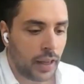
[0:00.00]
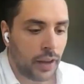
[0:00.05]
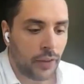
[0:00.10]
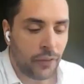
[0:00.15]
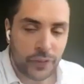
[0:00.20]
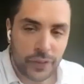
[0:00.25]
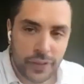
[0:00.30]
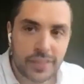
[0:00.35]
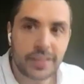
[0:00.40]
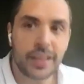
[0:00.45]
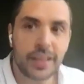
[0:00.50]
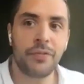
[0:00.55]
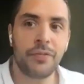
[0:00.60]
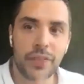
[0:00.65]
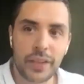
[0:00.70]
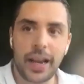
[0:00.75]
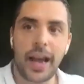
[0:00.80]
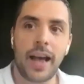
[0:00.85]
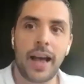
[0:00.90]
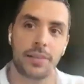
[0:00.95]
If
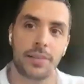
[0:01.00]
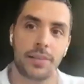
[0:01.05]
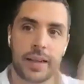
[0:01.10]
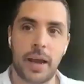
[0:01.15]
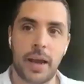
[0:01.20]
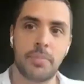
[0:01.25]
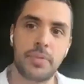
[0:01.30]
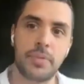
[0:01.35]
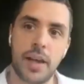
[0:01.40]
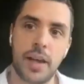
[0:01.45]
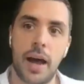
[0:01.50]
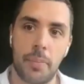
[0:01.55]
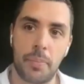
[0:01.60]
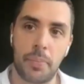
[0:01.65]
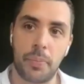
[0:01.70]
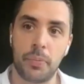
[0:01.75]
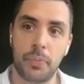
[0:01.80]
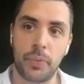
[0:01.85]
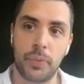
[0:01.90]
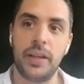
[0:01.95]
something else comes
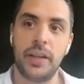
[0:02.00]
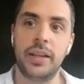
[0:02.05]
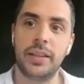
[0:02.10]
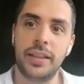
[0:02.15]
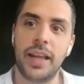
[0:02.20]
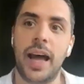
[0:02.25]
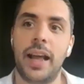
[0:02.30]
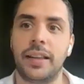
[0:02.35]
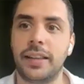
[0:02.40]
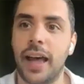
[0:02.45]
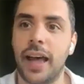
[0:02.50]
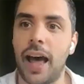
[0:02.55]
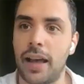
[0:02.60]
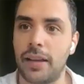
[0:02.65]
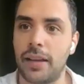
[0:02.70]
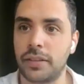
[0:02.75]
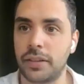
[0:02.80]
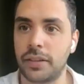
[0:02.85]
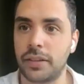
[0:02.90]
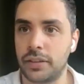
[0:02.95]
up within that
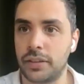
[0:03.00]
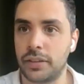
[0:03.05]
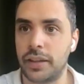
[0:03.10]
task,